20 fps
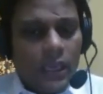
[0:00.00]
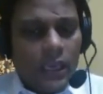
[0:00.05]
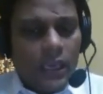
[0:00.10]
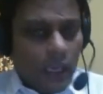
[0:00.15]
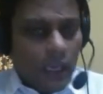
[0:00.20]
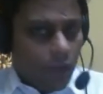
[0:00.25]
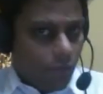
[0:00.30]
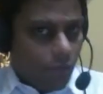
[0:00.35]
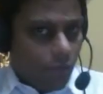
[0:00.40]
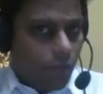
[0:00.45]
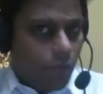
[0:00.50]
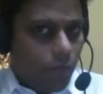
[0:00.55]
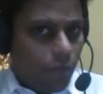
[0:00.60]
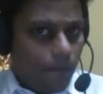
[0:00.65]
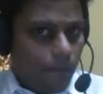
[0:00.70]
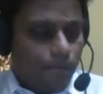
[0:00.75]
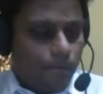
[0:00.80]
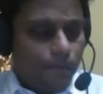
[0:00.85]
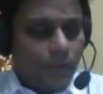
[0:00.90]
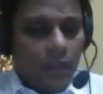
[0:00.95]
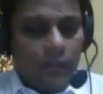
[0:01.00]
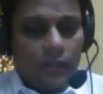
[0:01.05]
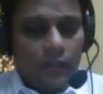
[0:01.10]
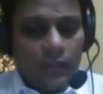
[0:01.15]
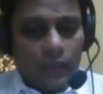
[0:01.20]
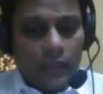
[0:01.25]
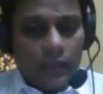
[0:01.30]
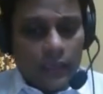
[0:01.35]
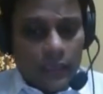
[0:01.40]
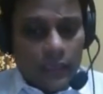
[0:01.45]
if
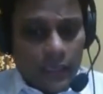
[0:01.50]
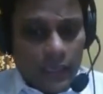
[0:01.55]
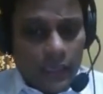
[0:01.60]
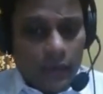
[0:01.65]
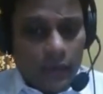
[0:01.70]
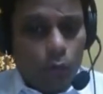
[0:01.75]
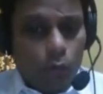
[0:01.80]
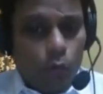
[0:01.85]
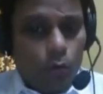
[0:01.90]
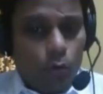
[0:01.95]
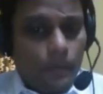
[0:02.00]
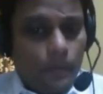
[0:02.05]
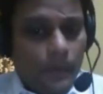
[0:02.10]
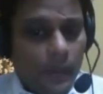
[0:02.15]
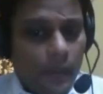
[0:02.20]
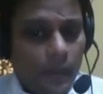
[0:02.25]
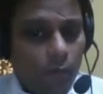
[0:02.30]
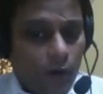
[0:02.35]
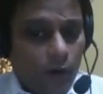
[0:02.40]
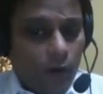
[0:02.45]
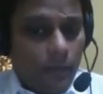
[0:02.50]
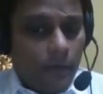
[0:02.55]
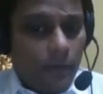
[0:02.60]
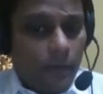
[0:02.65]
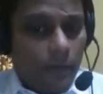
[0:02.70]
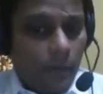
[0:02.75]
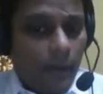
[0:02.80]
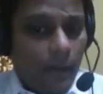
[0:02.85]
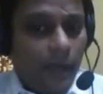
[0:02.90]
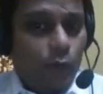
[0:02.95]
the king would have
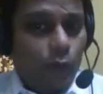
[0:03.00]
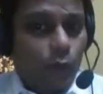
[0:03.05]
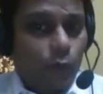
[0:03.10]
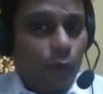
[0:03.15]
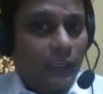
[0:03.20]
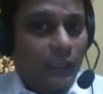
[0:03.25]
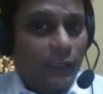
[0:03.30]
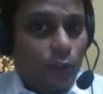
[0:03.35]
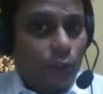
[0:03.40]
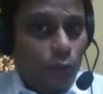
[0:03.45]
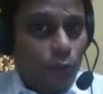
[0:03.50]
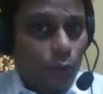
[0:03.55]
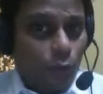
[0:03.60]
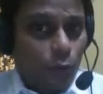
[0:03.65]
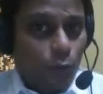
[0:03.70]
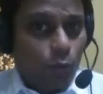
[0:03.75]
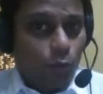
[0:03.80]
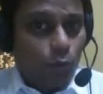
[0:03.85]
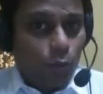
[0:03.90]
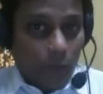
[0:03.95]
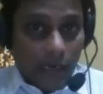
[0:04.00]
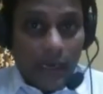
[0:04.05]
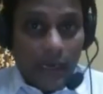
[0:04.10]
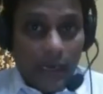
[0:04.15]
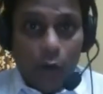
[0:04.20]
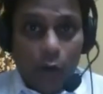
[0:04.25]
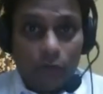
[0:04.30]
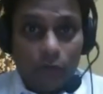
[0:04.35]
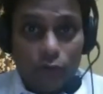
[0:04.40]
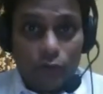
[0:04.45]
been played to e2 to get
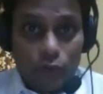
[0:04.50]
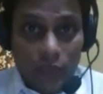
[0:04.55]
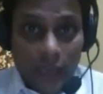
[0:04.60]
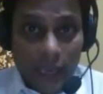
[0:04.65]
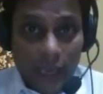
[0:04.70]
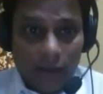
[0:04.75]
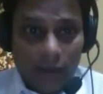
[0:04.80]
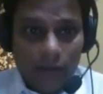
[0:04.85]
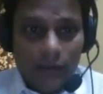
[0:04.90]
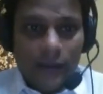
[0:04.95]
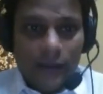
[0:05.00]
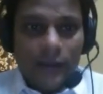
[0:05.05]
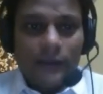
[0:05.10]
out of check,